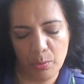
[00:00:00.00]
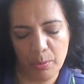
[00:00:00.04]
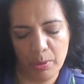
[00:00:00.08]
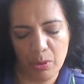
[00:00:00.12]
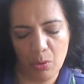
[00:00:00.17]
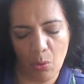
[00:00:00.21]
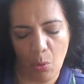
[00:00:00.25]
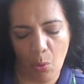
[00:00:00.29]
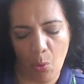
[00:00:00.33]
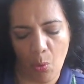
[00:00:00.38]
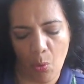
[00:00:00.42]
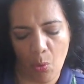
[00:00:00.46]
to
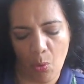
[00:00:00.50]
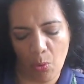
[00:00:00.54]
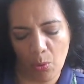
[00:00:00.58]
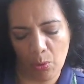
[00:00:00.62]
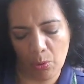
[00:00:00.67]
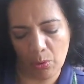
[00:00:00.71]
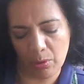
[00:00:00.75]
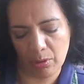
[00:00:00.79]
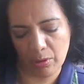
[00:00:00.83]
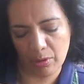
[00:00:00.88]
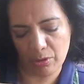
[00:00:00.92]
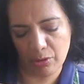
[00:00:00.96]
be
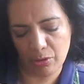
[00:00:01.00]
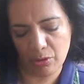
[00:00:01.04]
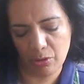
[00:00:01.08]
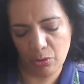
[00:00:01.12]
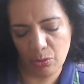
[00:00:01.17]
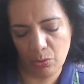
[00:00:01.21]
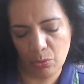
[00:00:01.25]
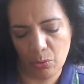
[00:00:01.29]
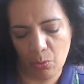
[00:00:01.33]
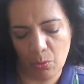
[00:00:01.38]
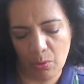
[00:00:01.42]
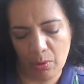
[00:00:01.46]
all that
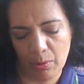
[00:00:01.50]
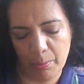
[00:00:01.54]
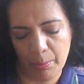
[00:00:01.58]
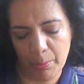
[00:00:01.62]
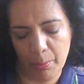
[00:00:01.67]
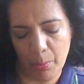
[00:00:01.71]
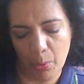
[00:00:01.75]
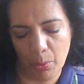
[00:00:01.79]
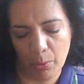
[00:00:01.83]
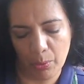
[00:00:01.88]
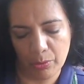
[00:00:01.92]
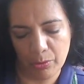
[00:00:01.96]
you were
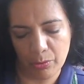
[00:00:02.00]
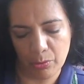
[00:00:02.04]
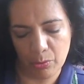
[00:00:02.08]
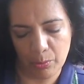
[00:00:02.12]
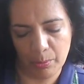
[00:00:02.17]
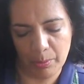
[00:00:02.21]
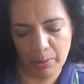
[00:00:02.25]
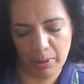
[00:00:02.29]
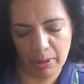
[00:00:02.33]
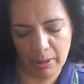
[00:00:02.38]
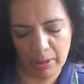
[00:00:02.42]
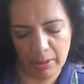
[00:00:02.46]
born to
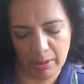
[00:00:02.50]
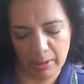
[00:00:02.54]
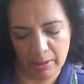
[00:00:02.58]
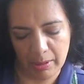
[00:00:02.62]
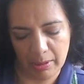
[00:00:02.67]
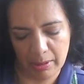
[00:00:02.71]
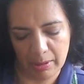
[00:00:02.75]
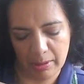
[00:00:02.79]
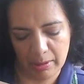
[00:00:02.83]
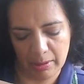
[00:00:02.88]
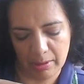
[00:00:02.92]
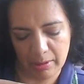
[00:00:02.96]
be
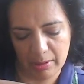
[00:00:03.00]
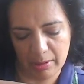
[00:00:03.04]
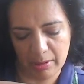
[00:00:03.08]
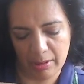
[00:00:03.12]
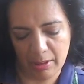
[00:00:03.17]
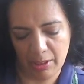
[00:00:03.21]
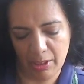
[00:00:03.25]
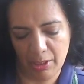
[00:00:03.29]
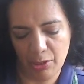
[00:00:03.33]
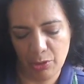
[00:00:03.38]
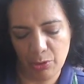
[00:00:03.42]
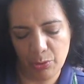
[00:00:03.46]

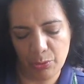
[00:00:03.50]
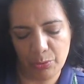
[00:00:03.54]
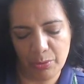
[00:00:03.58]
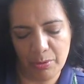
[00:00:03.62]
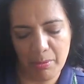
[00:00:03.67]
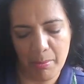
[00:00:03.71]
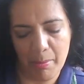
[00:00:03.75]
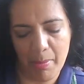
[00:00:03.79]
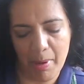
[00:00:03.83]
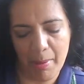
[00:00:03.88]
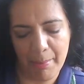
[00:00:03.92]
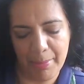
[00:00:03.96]
and to
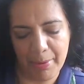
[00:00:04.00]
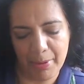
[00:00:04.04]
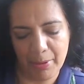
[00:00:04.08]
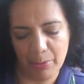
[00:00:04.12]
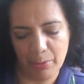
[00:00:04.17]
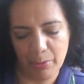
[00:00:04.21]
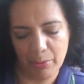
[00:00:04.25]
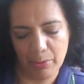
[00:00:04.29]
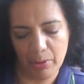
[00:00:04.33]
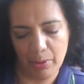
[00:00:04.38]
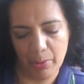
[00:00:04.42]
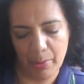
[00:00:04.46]
remember
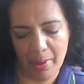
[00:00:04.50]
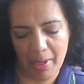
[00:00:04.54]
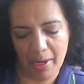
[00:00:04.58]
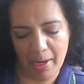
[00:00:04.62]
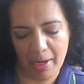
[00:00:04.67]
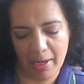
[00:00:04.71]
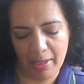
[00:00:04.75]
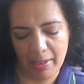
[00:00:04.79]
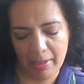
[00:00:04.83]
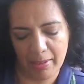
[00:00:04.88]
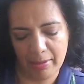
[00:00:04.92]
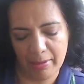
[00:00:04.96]
who you
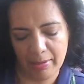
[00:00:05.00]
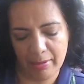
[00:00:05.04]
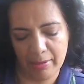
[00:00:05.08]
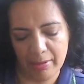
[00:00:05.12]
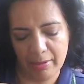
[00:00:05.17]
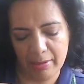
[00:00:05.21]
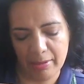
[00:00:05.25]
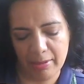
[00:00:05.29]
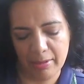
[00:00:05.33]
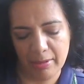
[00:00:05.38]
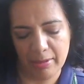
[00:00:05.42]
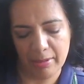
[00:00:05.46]
are.
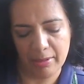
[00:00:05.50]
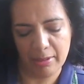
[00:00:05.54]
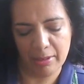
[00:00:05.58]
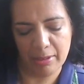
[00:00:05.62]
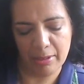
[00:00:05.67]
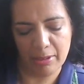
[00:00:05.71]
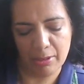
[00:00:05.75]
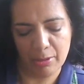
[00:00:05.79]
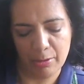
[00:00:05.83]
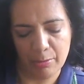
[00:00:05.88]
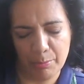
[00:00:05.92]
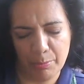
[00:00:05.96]

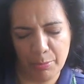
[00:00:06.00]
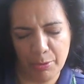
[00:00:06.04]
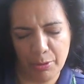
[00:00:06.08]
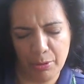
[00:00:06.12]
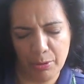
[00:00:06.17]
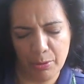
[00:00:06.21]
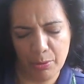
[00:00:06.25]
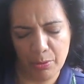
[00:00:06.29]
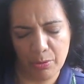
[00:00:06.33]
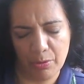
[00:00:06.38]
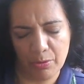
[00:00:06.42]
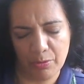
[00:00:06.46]

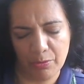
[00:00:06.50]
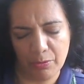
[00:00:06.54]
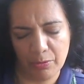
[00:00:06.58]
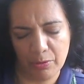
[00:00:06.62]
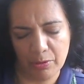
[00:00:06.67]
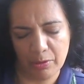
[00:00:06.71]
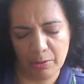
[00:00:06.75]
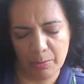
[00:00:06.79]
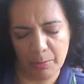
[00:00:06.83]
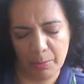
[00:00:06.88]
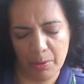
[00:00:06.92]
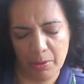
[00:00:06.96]
Beautiful
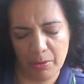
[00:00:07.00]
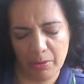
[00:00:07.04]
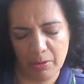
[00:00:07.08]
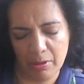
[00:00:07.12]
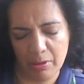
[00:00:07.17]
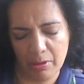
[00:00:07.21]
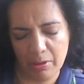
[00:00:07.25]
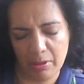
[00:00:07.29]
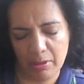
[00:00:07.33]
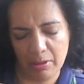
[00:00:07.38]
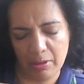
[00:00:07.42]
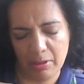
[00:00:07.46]

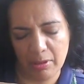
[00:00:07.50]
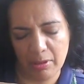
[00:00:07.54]
spirit,